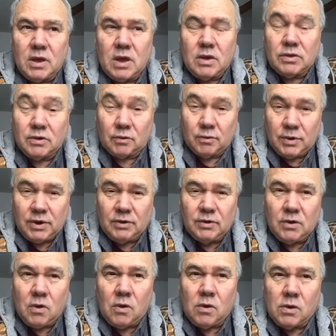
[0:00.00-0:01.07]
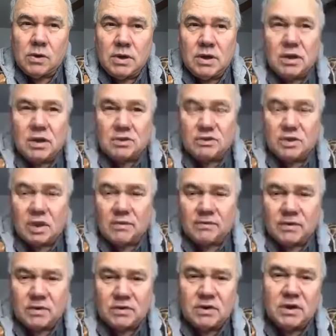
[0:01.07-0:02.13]
The real goal is
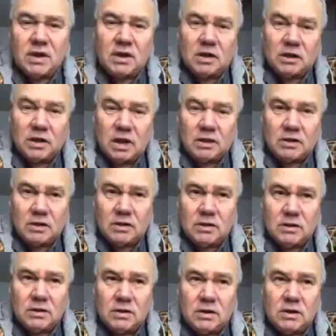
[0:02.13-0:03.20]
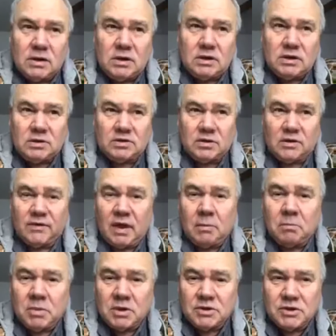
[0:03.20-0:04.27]
often to get elected, to serve
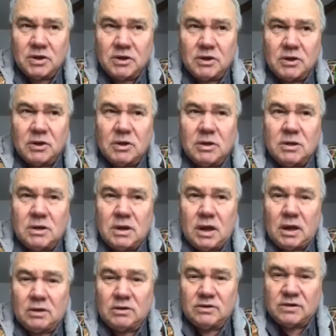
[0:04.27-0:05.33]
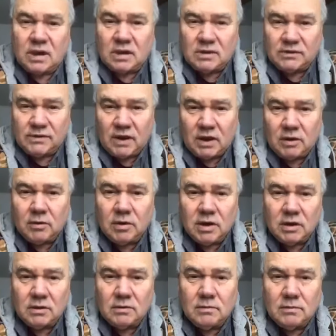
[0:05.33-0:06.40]
ambition, and to satisfy greed.
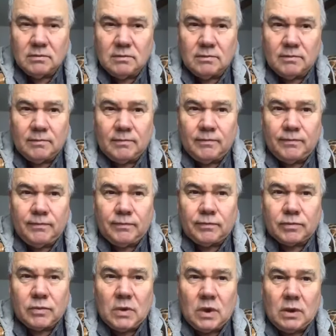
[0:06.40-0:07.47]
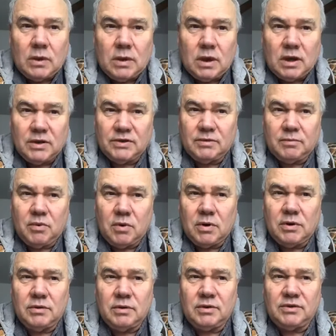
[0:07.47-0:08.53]
It is important
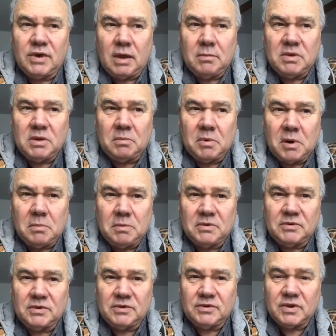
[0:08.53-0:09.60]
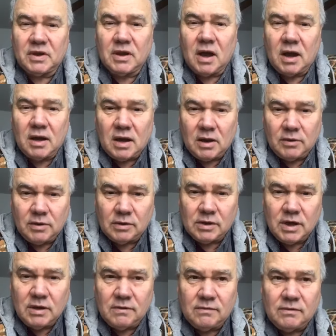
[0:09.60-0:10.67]
to examine the purposes that guide how you
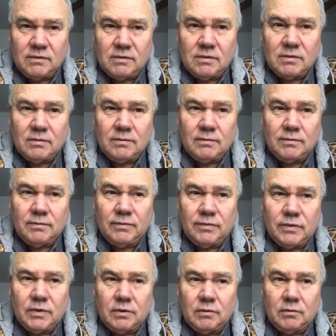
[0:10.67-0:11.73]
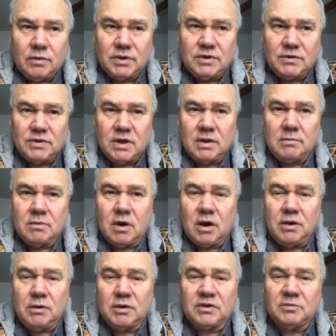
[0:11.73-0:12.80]
live. Which of them are
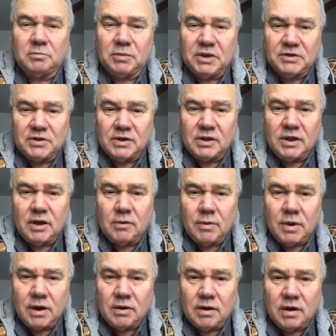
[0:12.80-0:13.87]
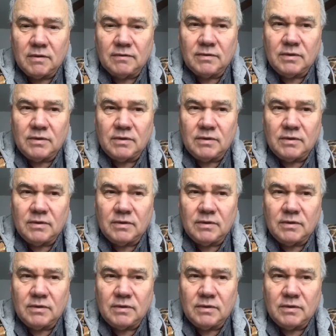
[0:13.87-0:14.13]
you explicitly aware of?